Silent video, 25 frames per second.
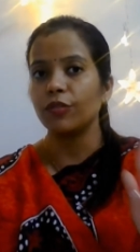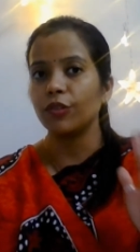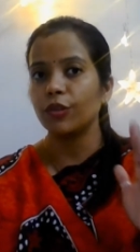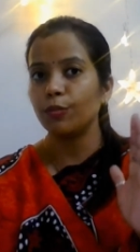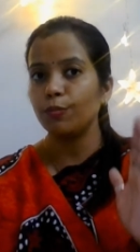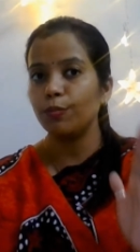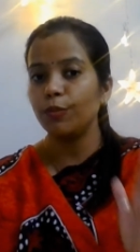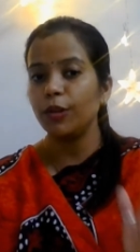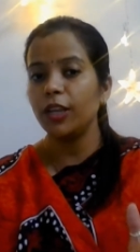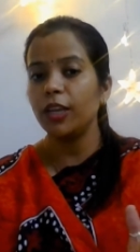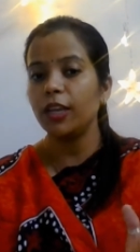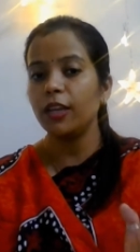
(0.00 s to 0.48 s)

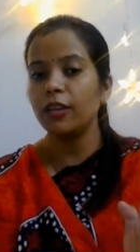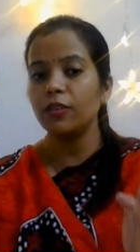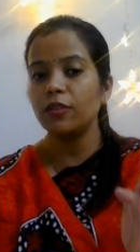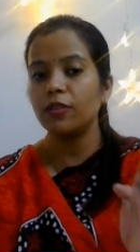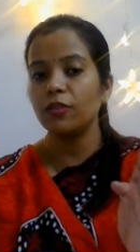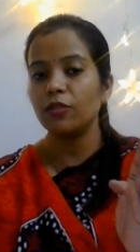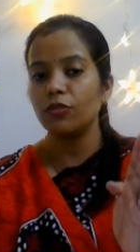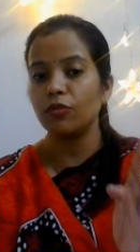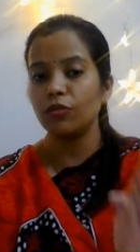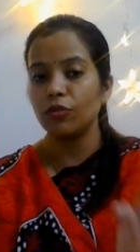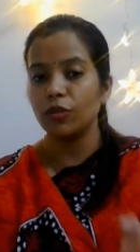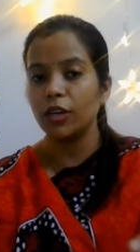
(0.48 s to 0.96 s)
Please
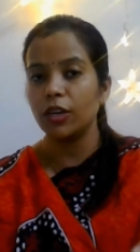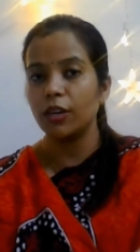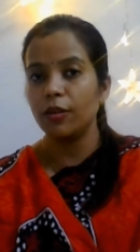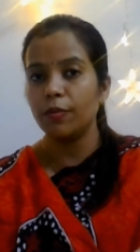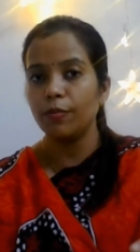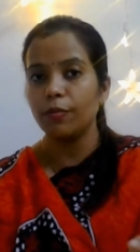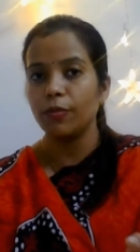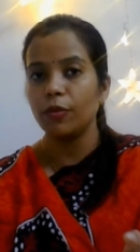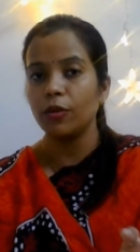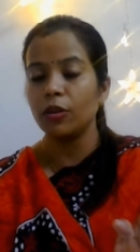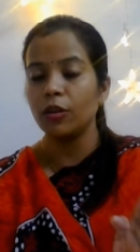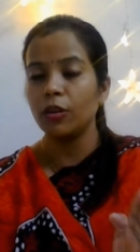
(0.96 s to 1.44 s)

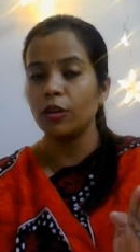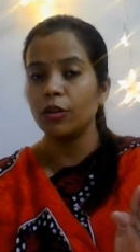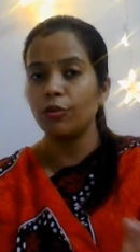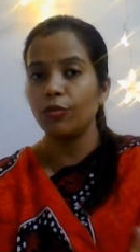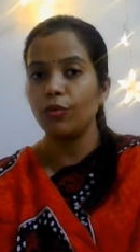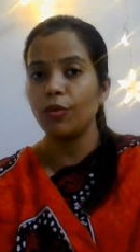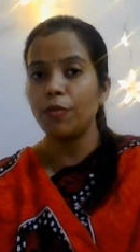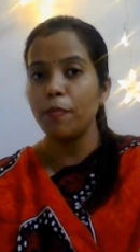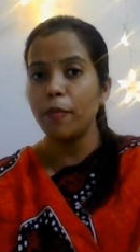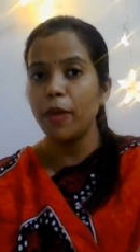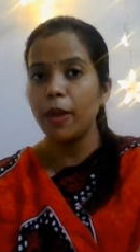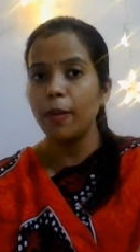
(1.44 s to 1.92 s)

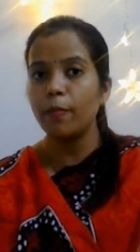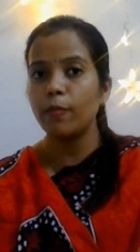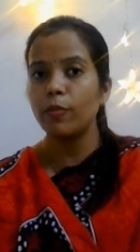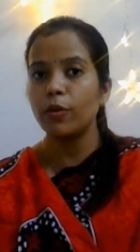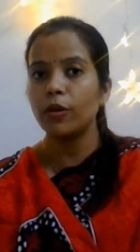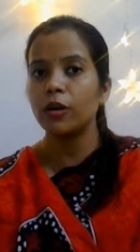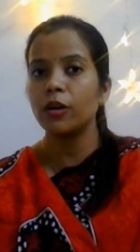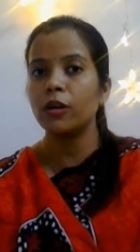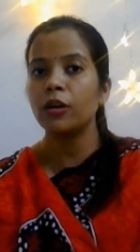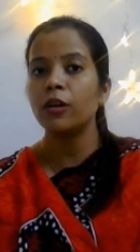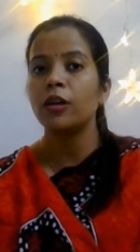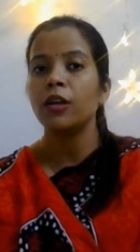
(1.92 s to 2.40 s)
remember
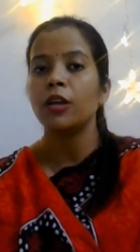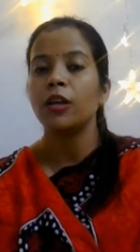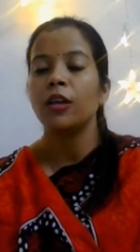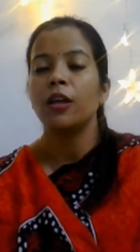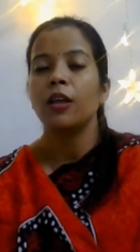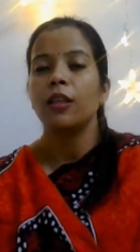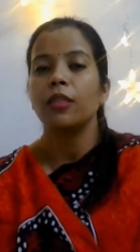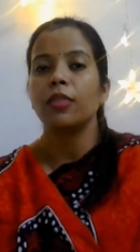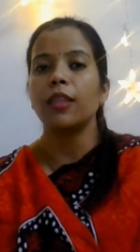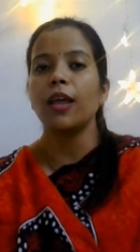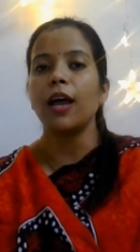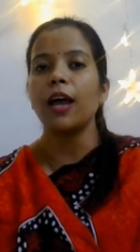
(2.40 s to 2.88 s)

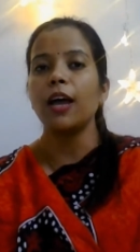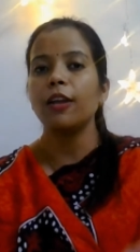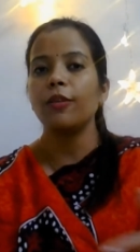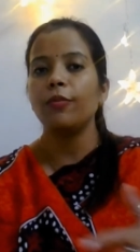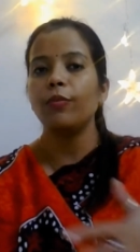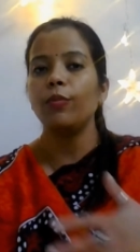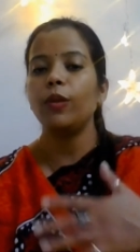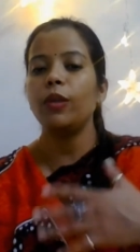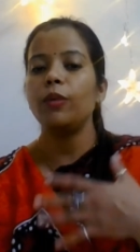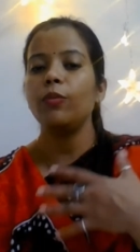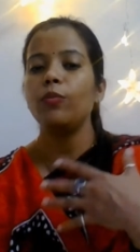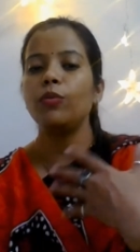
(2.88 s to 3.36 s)
that we
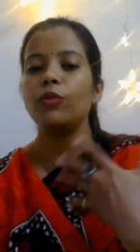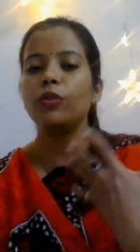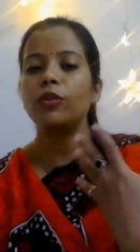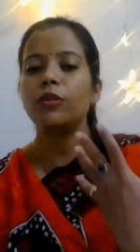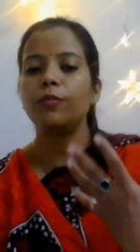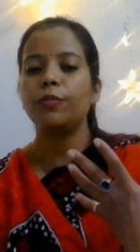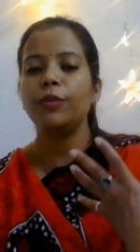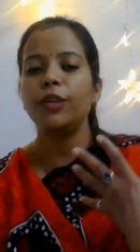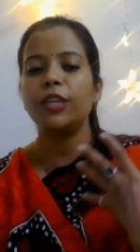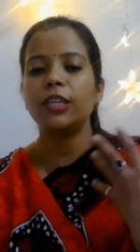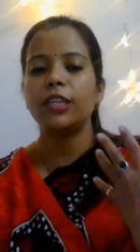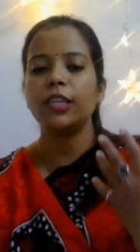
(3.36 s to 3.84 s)
would be
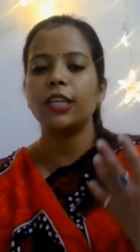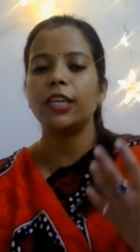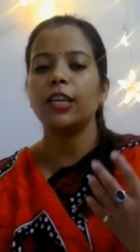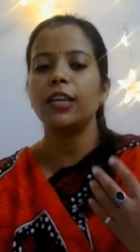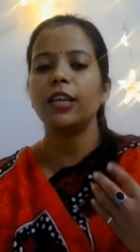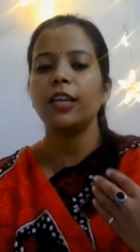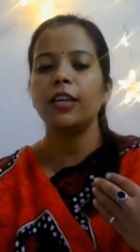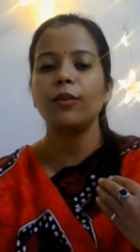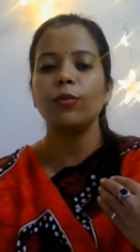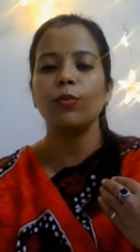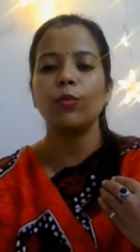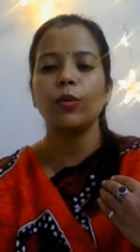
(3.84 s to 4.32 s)
dealing
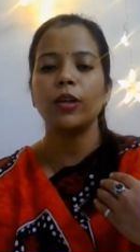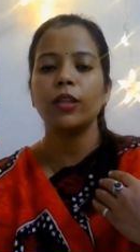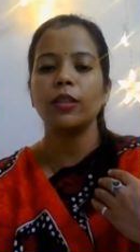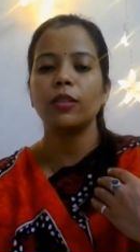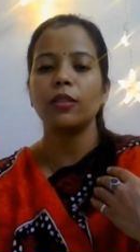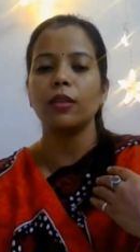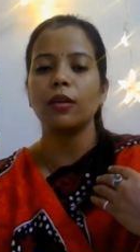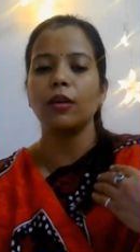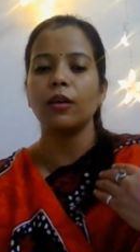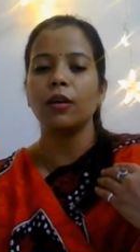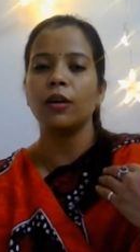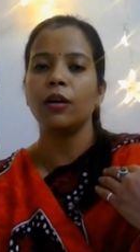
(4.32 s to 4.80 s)
with
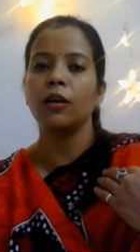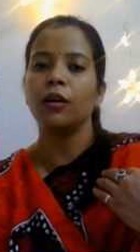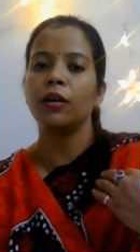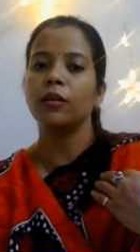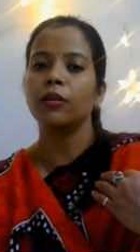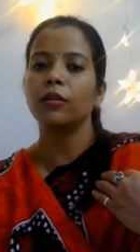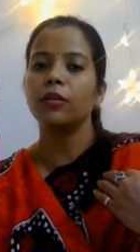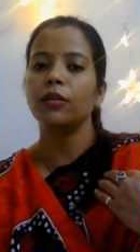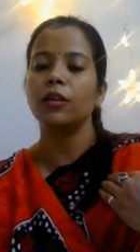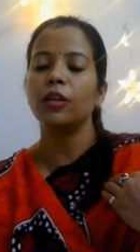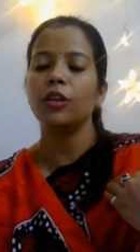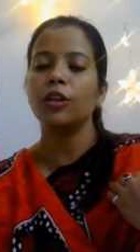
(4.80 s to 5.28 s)

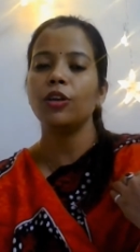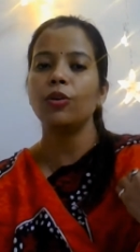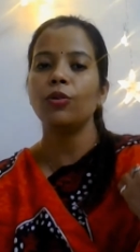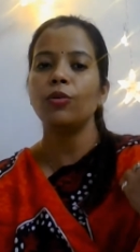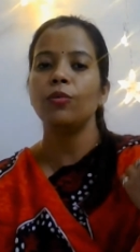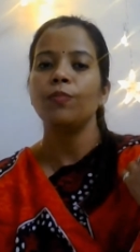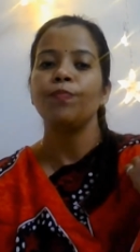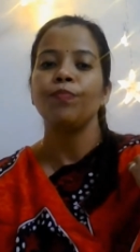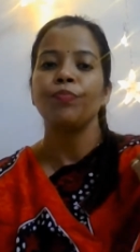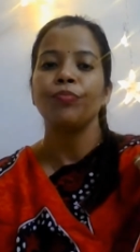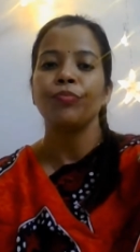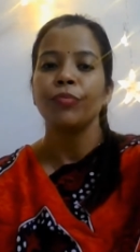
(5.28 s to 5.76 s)

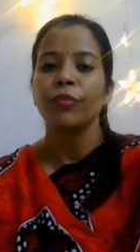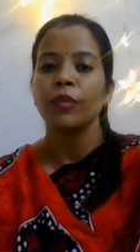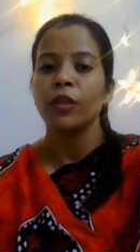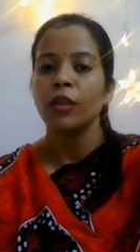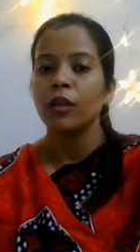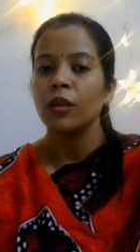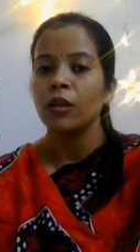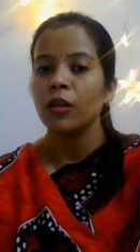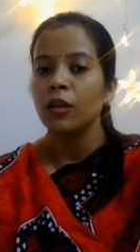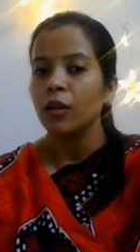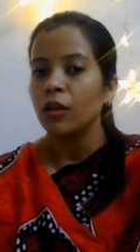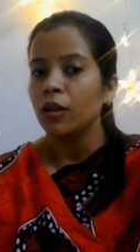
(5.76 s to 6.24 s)

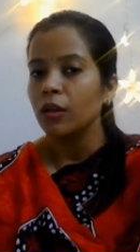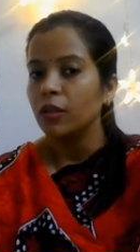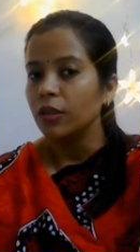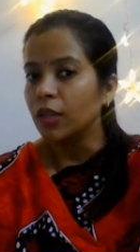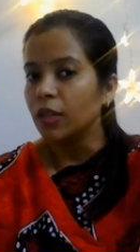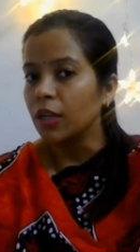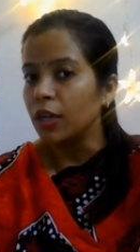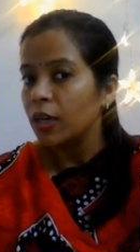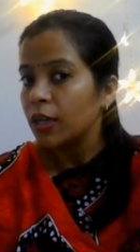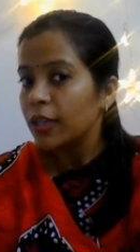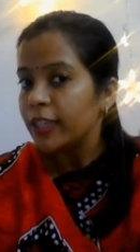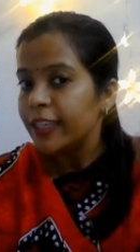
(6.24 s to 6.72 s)

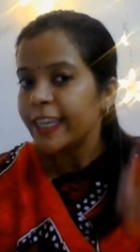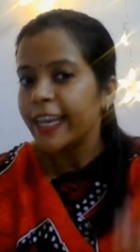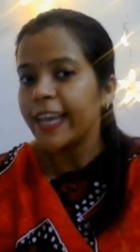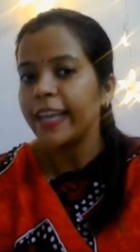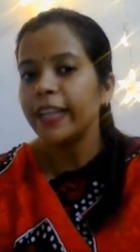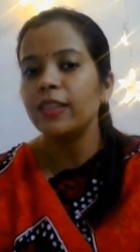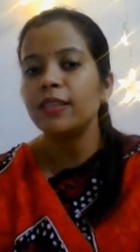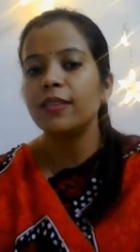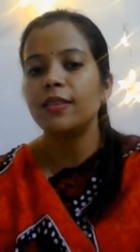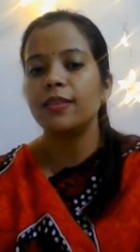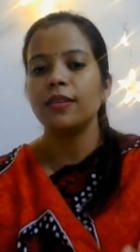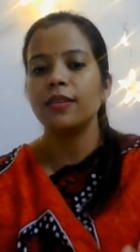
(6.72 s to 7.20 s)
the
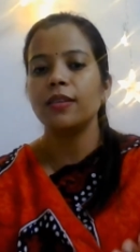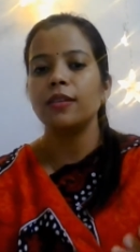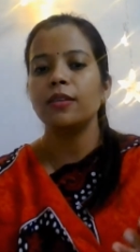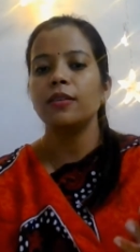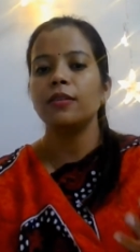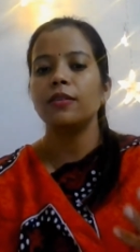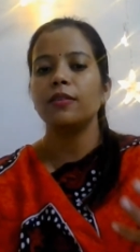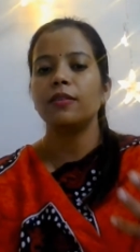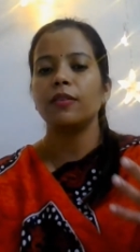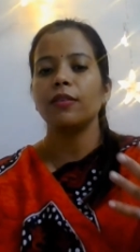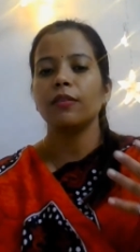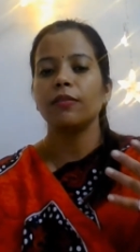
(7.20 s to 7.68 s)

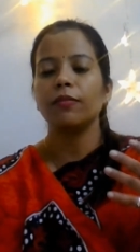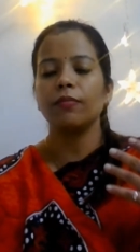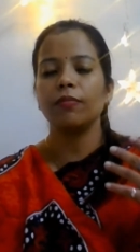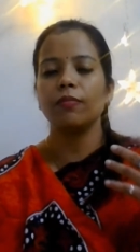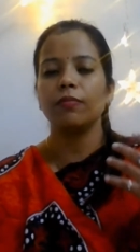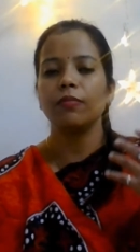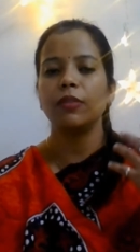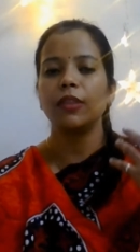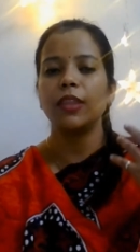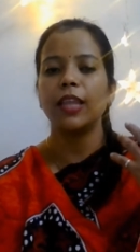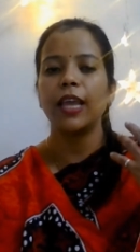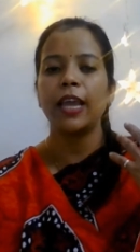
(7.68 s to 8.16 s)
tenses,
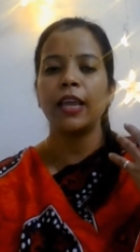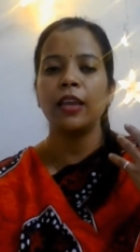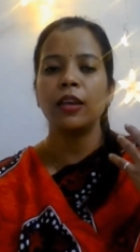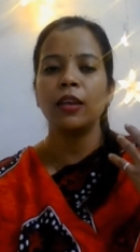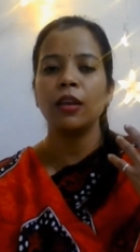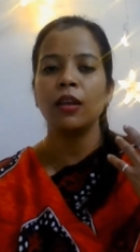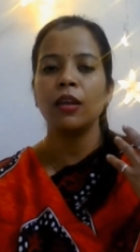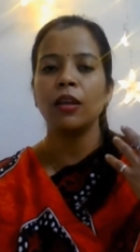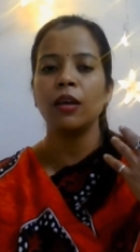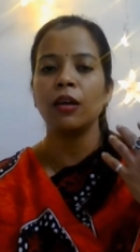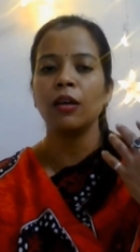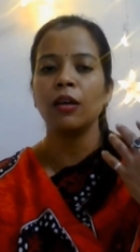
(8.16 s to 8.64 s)
then